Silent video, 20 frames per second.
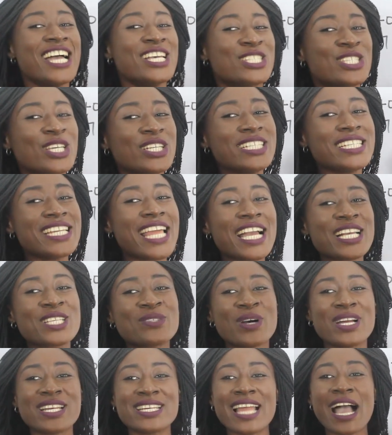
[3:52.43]
So the
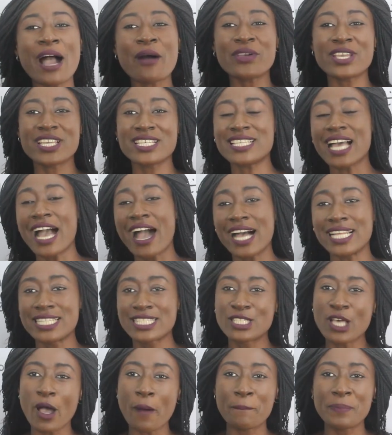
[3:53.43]
next one now is
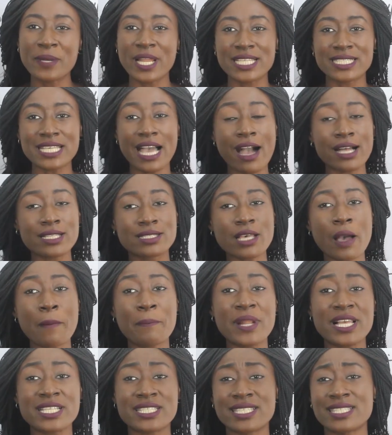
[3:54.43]
our top length. Our
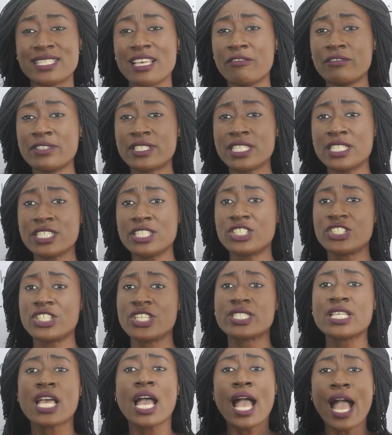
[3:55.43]
top length is seventeen
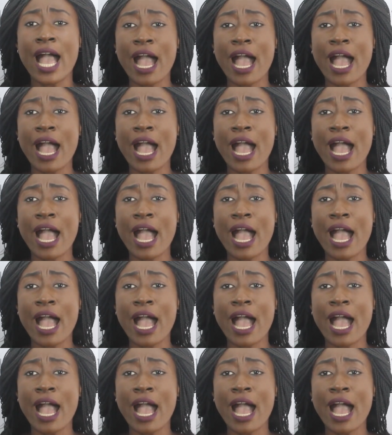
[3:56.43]
inches.